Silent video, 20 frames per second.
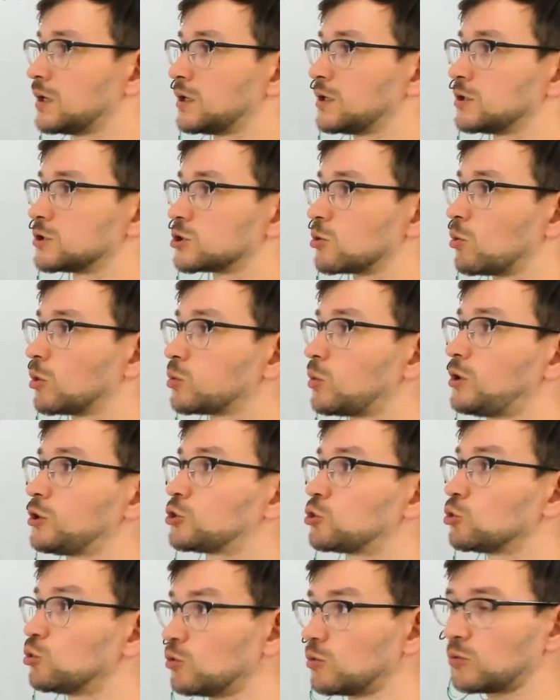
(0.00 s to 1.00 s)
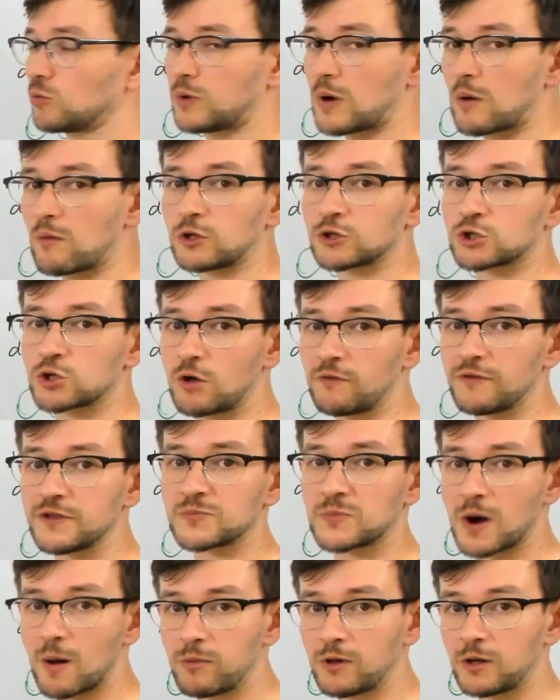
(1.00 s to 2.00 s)
So what we'll do, we will solve this
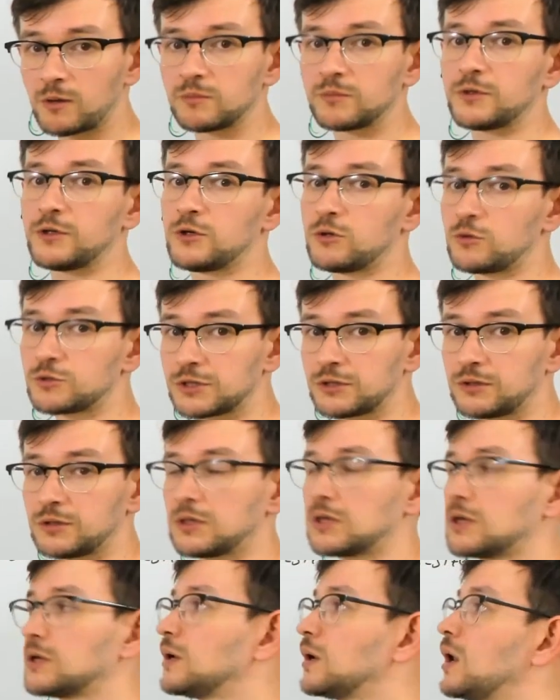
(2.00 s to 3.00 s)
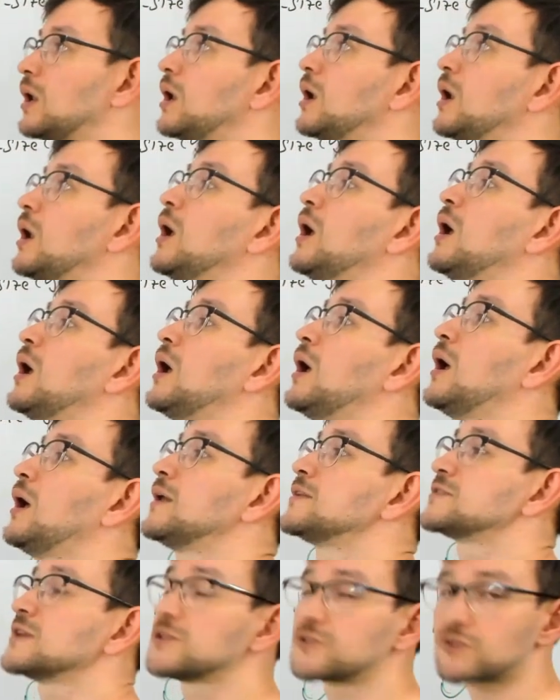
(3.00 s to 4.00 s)
problem using
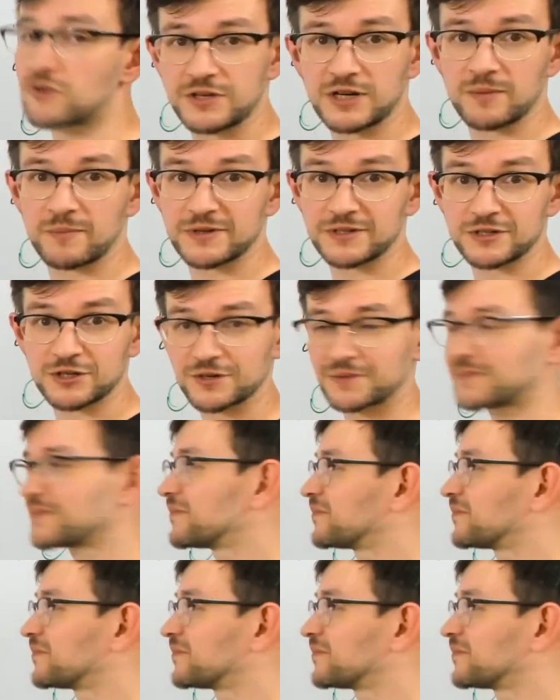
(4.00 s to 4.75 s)
centroid decomposition.